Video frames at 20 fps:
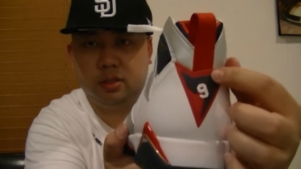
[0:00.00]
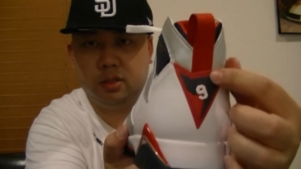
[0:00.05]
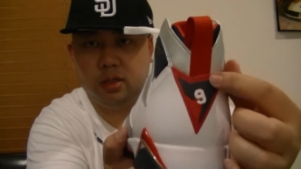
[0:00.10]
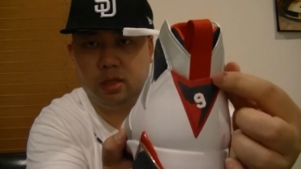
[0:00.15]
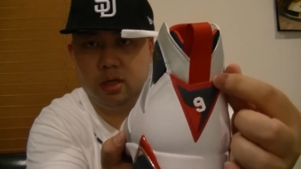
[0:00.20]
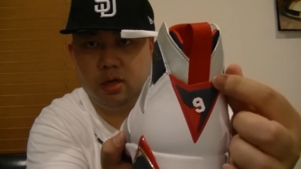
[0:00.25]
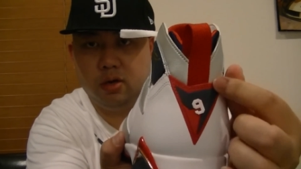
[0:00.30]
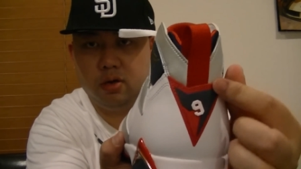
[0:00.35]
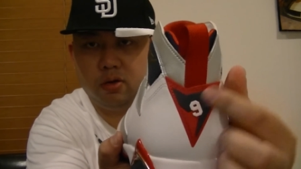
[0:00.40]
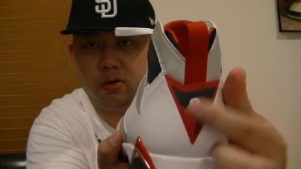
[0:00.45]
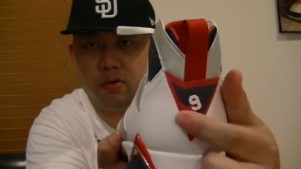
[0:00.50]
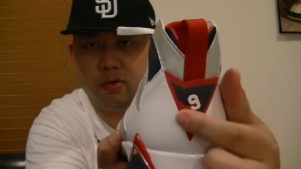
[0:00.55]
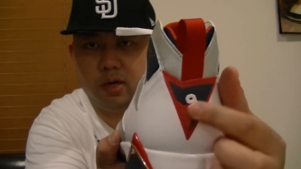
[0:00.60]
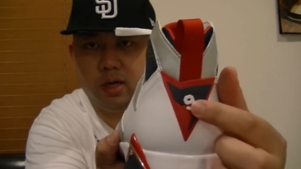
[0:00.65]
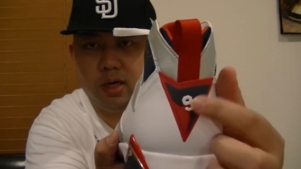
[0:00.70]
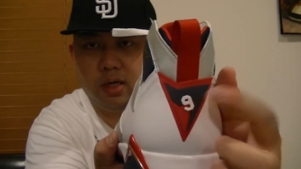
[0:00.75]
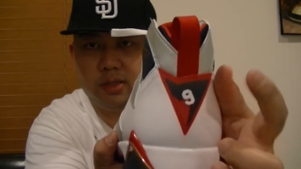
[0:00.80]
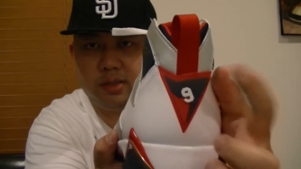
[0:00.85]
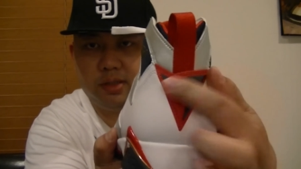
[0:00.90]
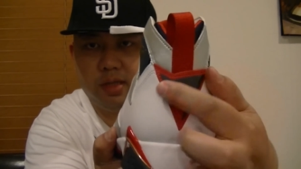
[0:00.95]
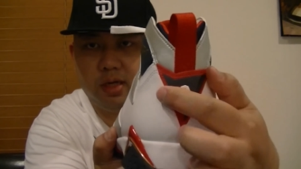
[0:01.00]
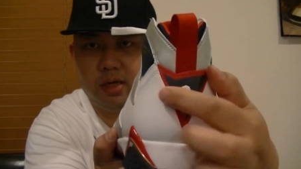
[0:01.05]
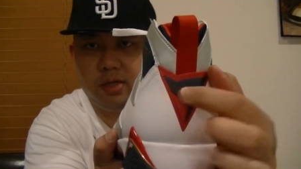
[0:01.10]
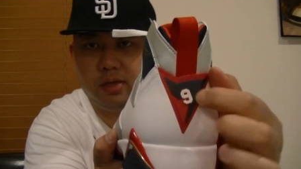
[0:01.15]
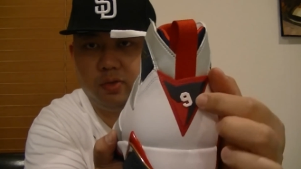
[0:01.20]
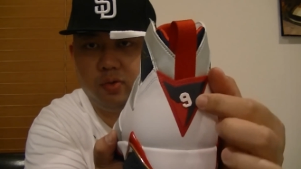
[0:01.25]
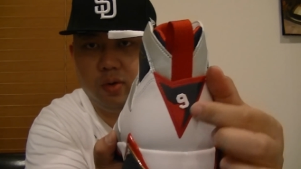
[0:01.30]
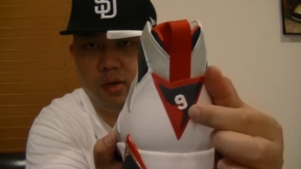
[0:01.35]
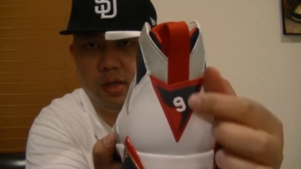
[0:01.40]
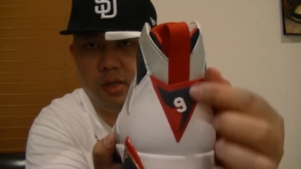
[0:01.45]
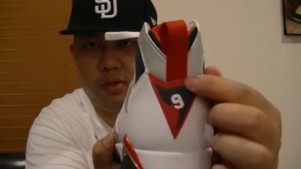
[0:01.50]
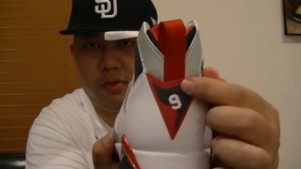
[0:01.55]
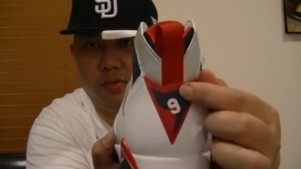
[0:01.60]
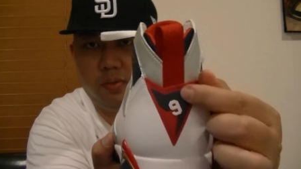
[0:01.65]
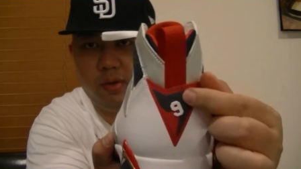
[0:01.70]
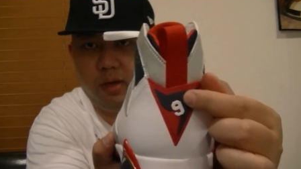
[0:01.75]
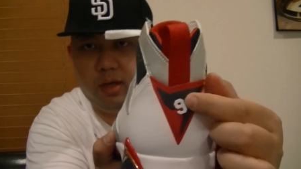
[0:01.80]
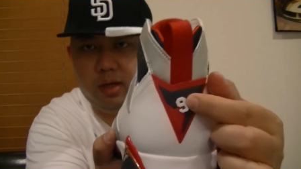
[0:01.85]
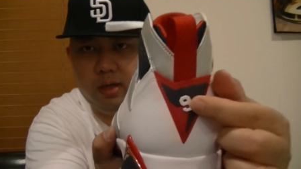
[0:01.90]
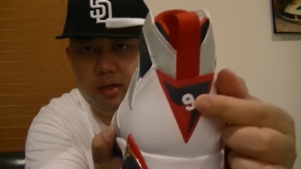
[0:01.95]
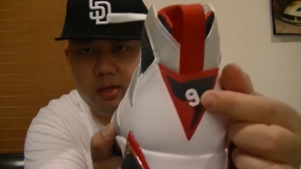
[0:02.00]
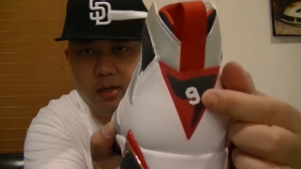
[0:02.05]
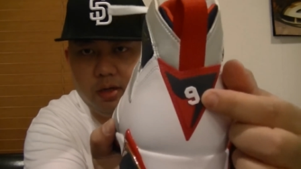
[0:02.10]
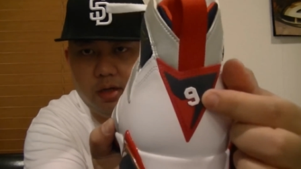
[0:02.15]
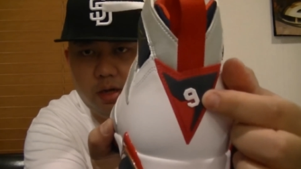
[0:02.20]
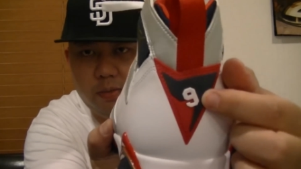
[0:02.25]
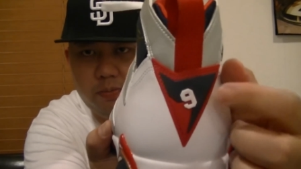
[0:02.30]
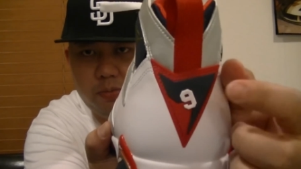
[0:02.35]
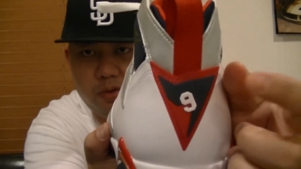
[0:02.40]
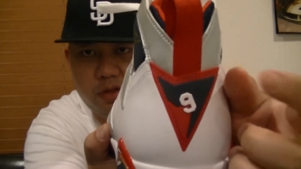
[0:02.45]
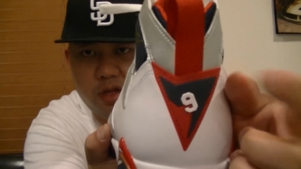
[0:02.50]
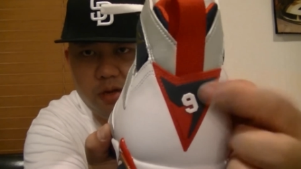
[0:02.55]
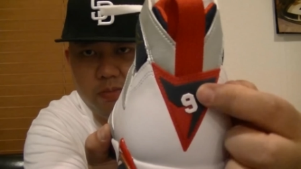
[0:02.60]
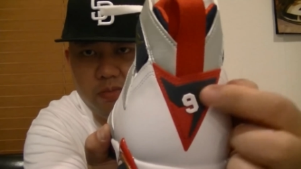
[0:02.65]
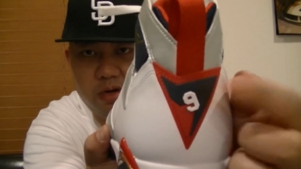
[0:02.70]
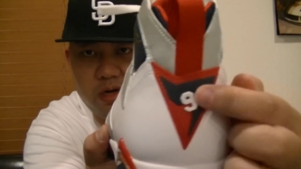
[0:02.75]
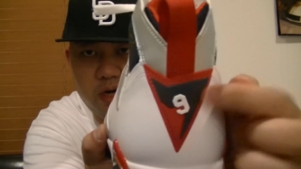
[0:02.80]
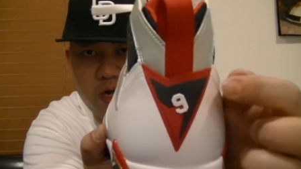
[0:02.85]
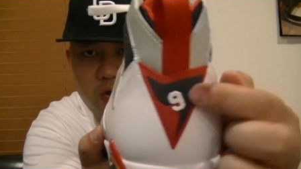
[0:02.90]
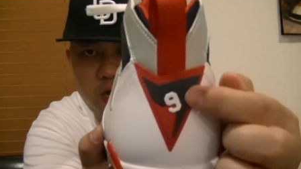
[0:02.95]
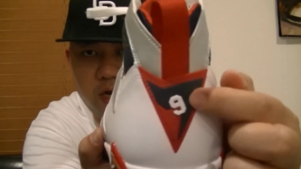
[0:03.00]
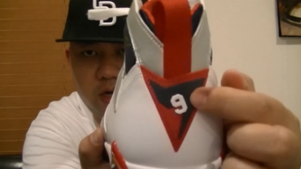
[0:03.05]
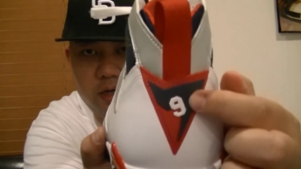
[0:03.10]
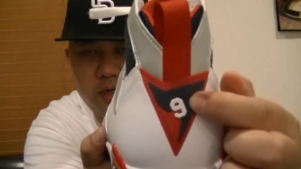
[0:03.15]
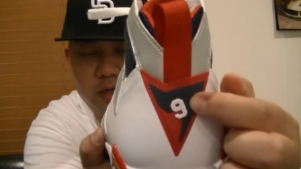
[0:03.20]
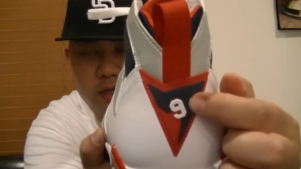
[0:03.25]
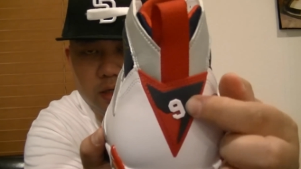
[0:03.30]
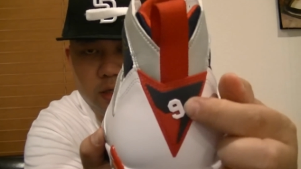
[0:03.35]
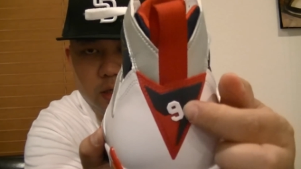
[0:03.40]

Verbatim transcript: The logo right here started at 23. They put number 9